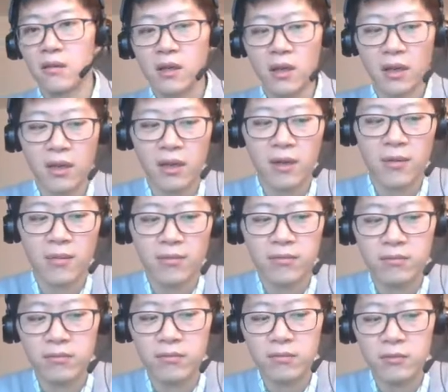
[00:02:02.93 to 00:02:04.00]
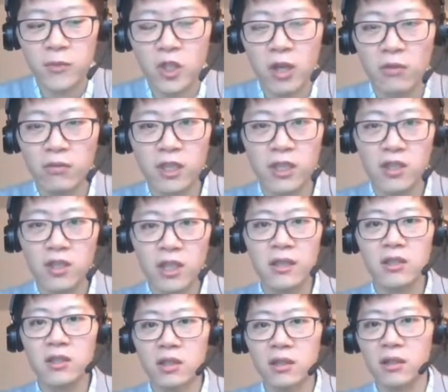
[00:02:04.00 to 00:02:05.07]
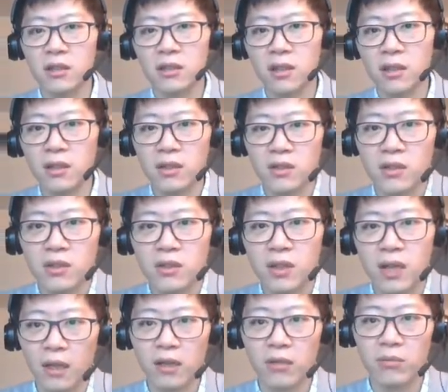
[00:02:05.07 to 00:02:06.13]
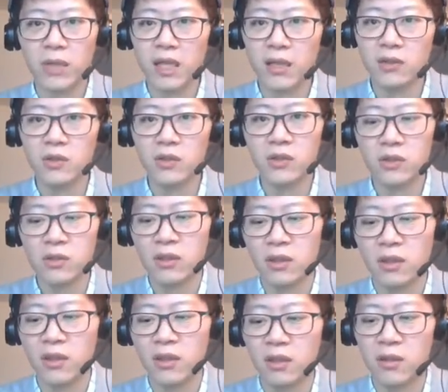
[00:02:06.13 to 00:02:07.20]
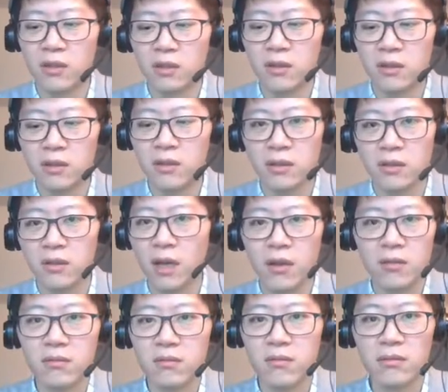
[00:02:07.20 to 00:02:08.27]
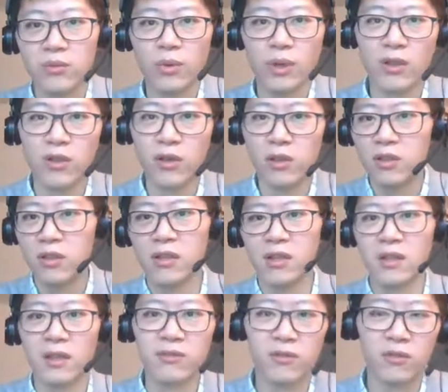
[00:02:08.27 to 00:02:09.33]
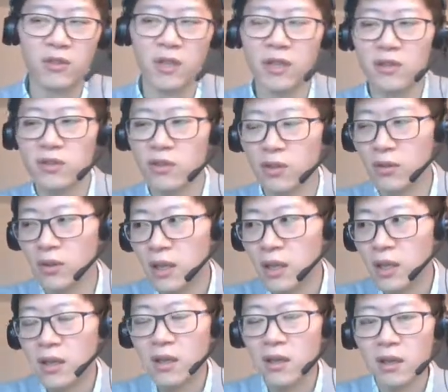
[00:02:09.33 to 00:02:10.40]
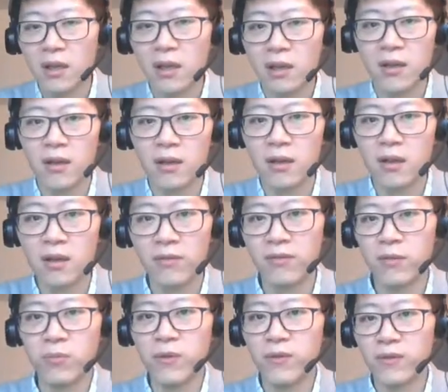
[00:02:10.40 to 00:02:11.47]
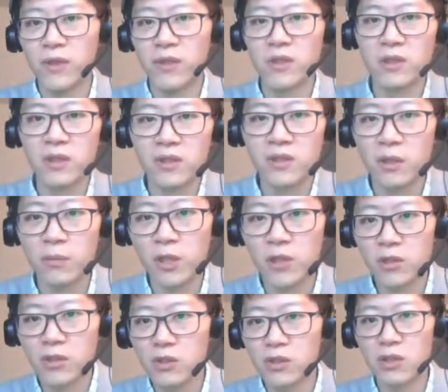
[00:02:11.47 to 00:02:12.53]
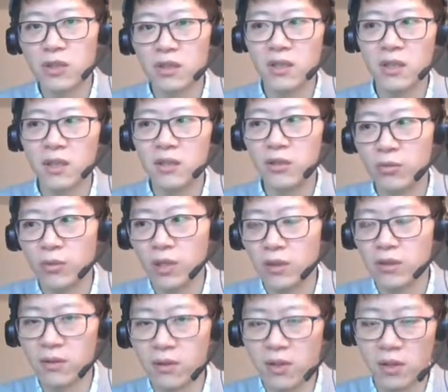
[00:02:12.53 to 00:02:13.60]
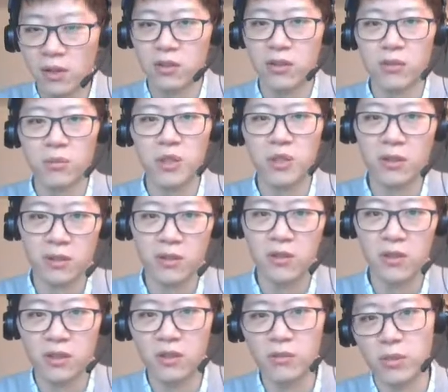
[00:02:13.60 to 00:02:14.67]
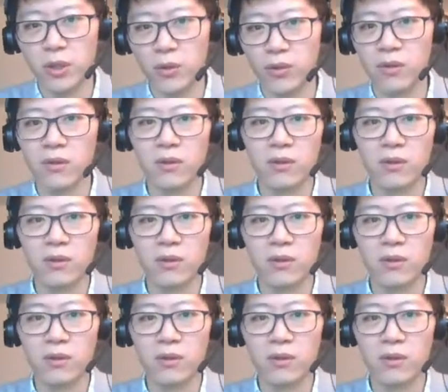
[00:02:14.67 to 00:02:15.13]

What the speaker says: not really changing in its handling balance, yeah, whether you're turning left or right. So if you prefer some understeer, then you want the car to be understeered both